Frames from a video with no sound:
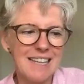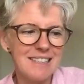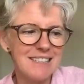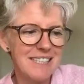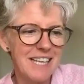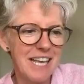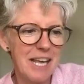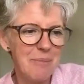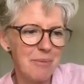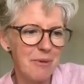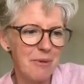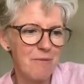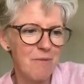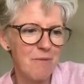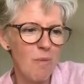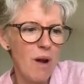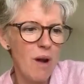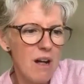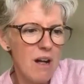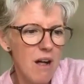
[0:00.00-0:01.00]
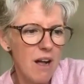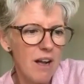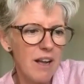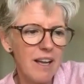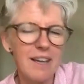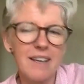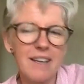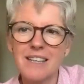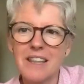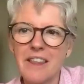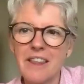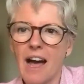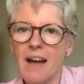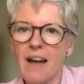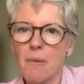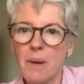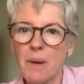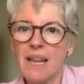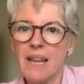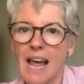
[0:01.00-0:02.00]
the landscape of work
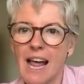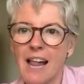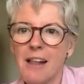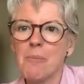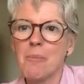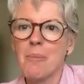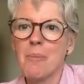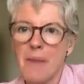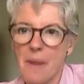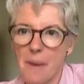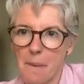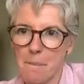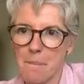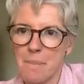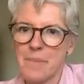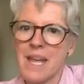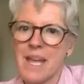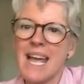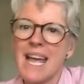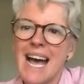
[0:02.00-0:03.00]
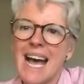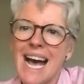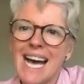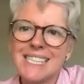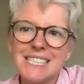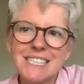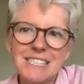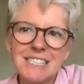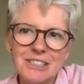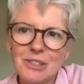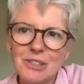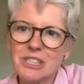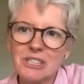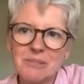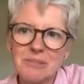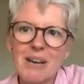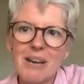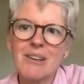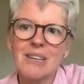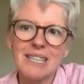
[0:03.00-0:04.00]
that will help them. And it's
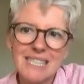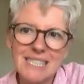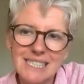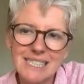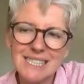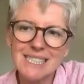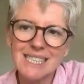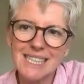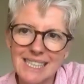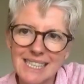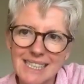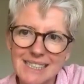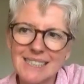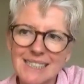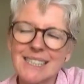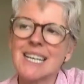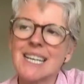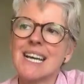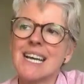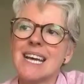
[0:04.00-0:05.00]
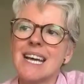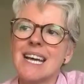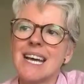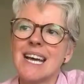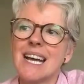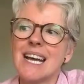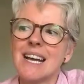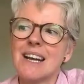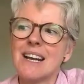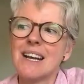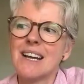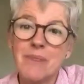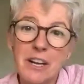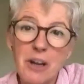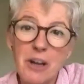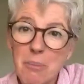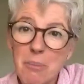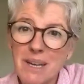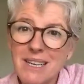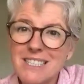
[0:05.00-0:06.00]
not about listing
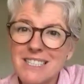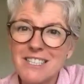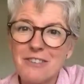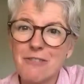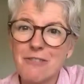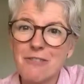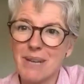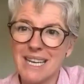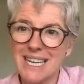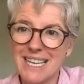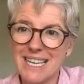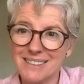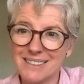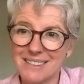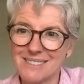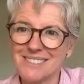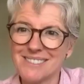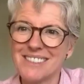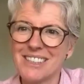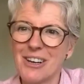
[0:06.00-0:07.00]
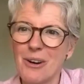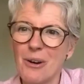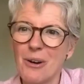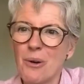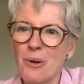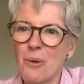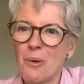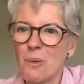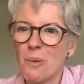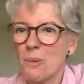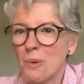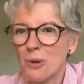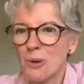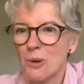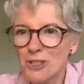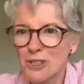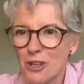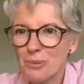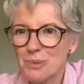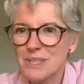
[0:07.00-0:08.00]
the companies you've been in or
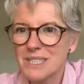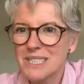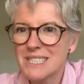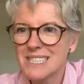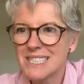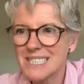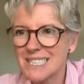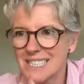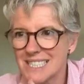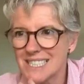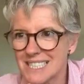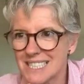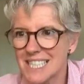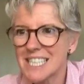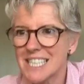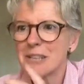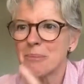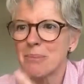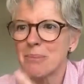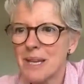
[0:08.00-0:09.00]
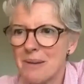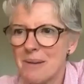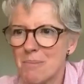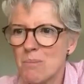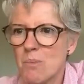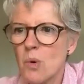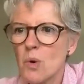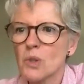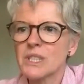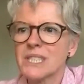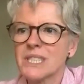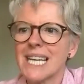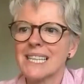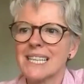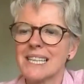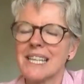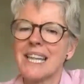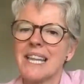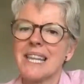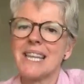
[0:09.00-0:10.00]
what jobs. It's a little bit more
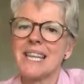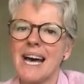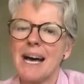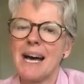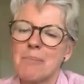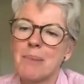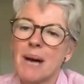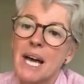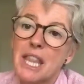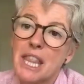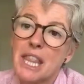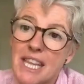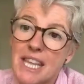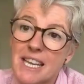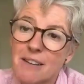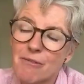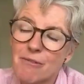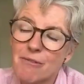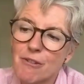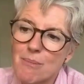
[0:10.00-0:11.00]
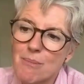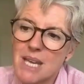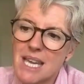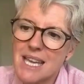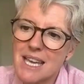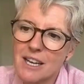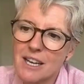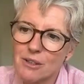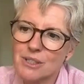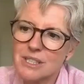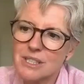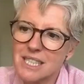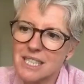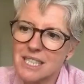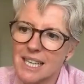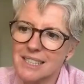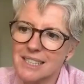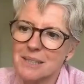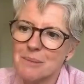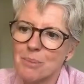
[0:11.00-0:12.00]
subtle than that. But I think for me, a good
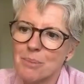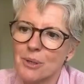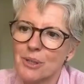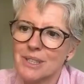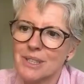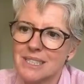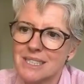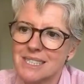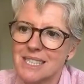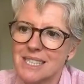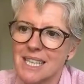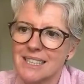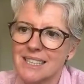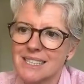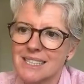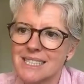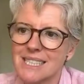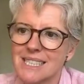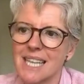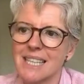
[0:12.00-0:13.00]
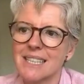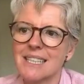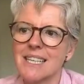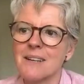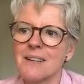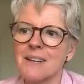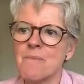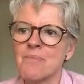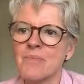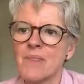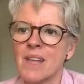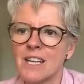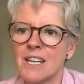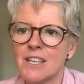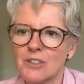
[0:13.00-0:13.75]
starting point is understanding,